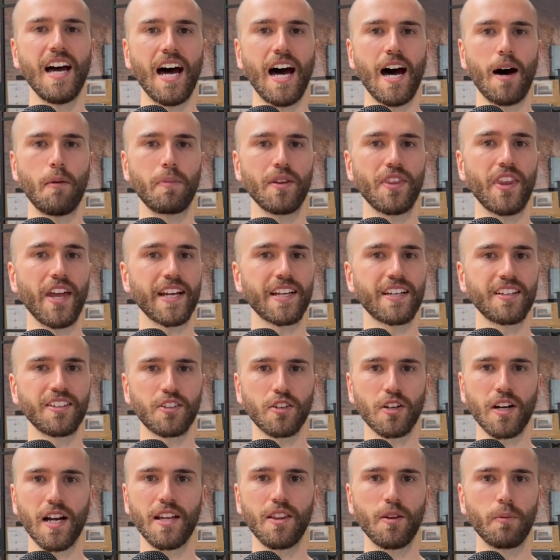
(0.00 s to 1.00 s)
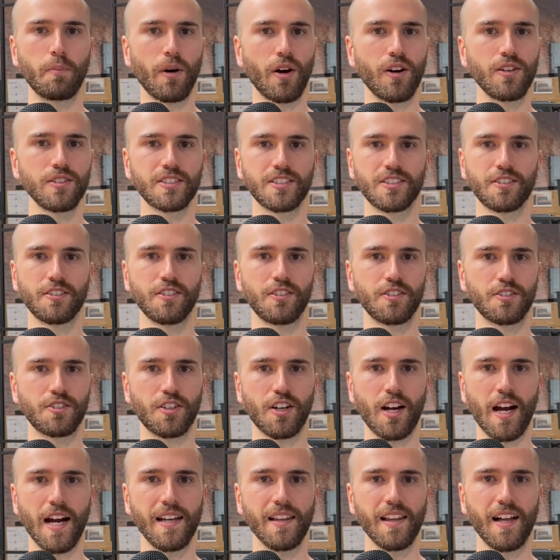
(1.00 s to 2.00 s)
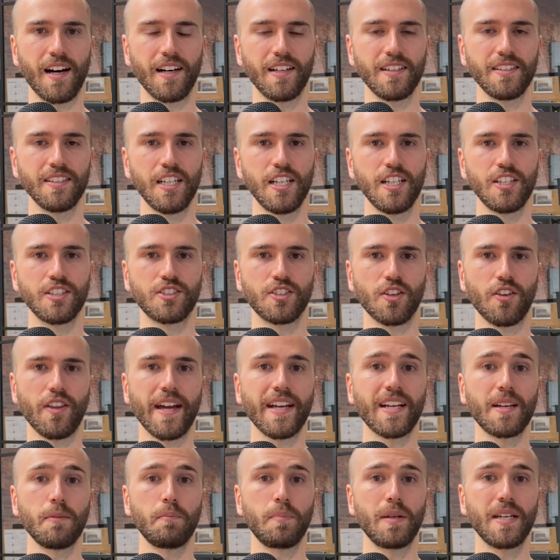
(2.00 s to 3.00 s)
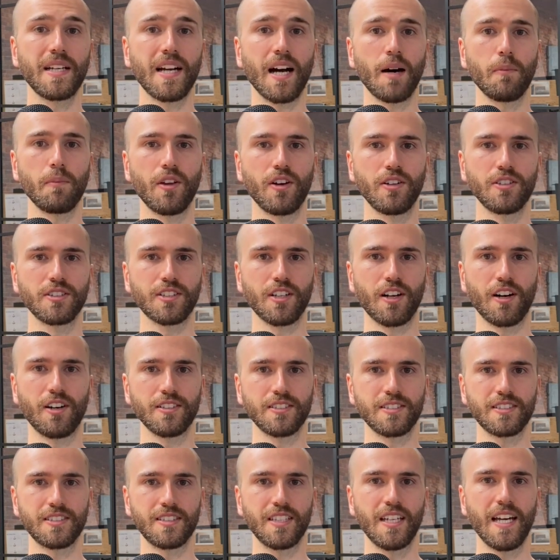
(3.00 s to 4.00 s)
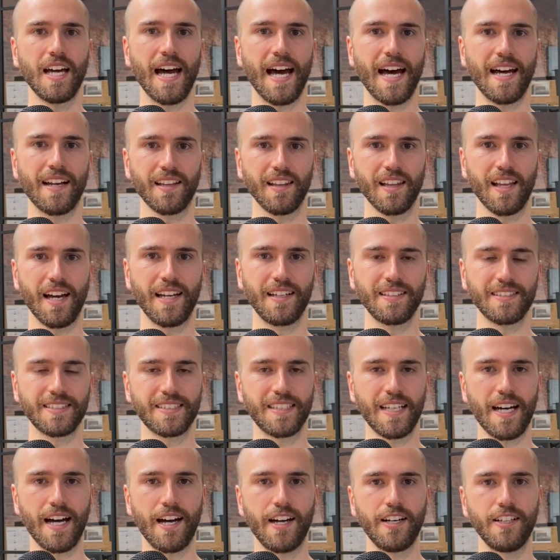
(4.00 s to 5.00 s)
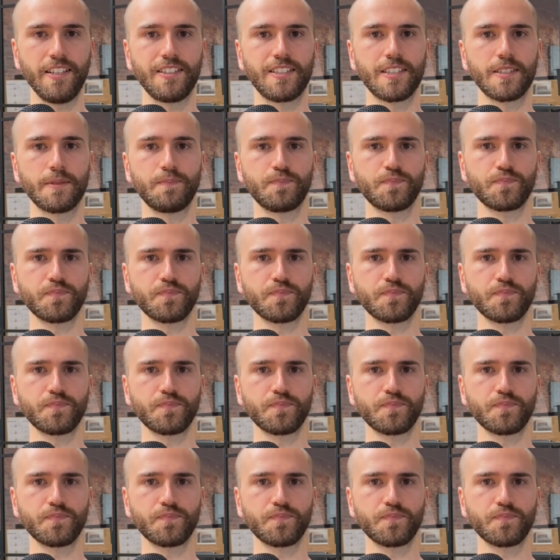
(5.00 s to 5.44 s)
but they can create the poster and the trailer, so they can pick up those costs at a later stage.